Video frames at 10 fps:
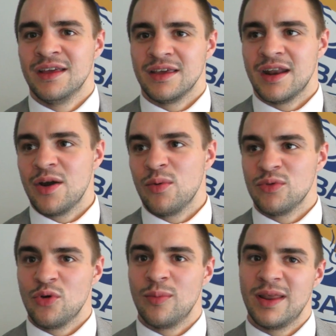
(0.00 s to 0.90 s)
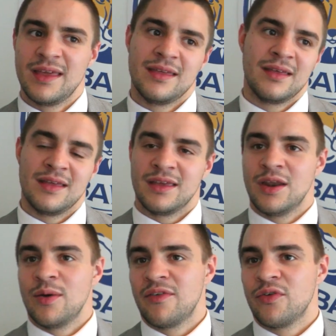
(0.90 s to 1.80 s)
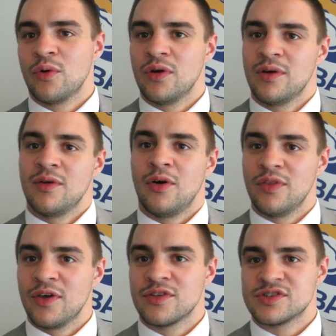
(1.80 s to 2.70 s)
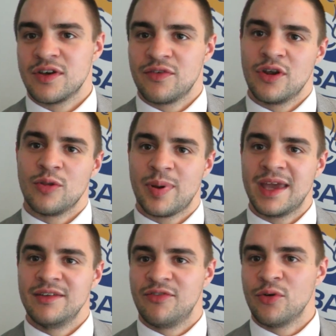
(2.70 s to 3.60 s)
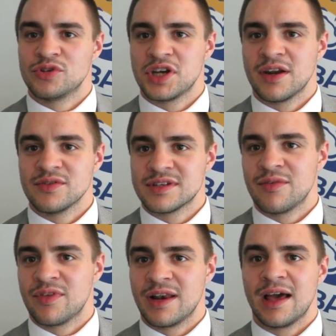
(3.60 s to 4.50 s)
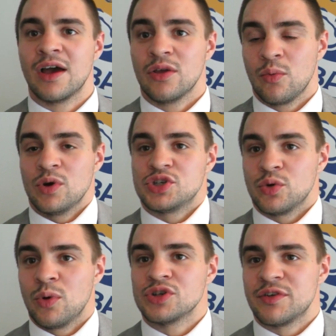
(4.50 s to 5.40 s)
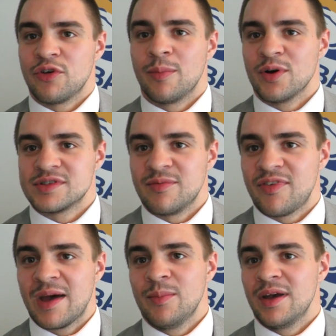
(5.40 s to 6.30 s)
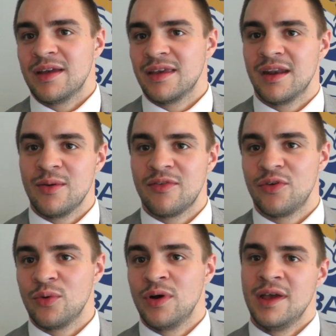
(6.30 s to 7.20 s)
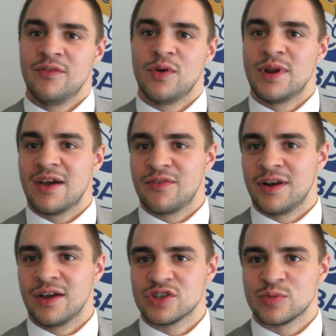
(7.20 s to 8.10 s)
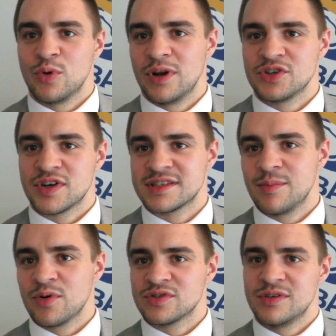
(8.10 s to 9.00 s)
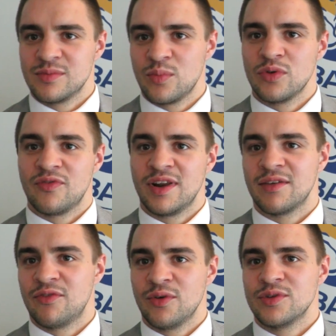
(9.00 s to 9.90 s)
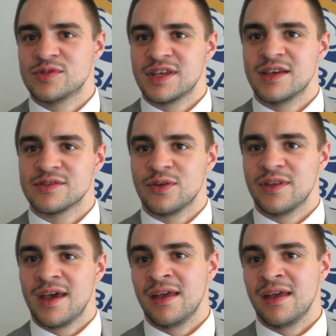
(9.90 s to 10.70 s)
Yeah. You know, normally, you know, if you're on the other stuff, you know, the paid-for channels and everything like that, which you'll watch if you're a boxing fan. But you know, if you only have like a small interest in boxing, you're flicking through and you see it's on there.